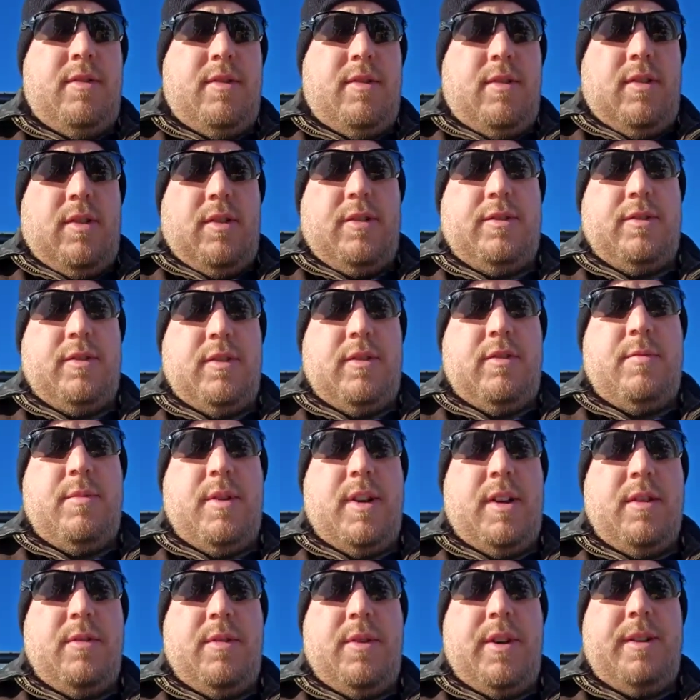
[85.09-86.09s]
Also, by
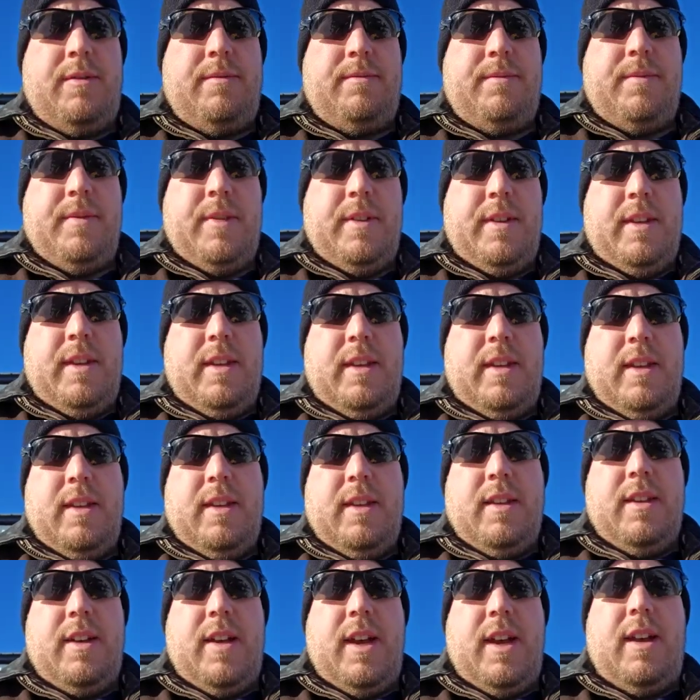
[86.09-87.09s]
the way,
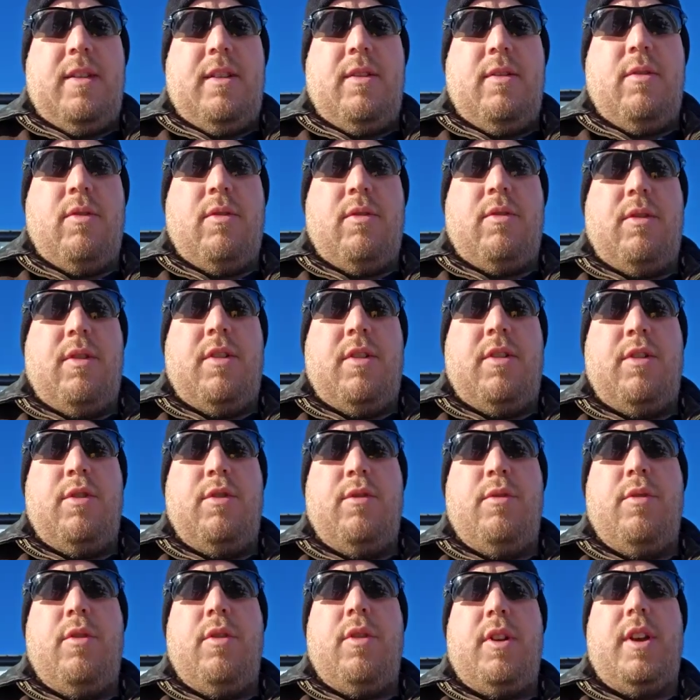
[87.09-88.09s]
I had to order a
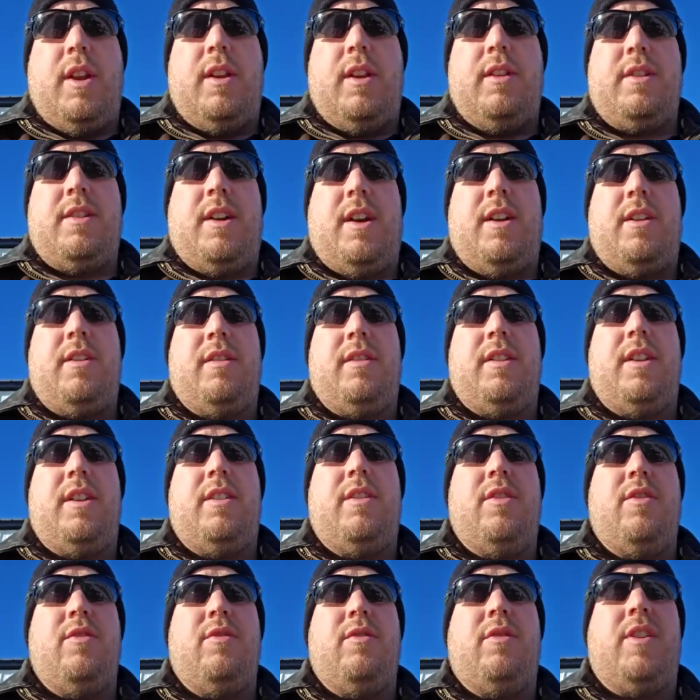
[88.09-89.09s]
new, entirely
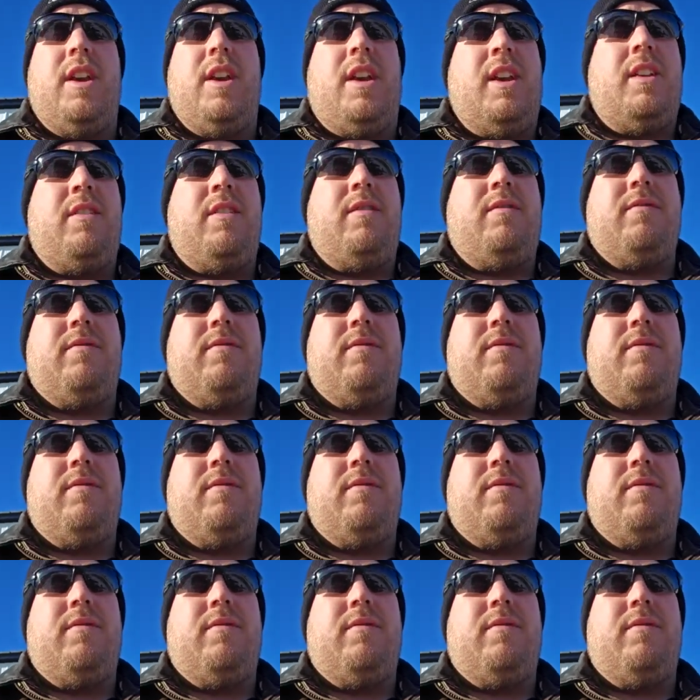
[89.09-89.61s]
new gate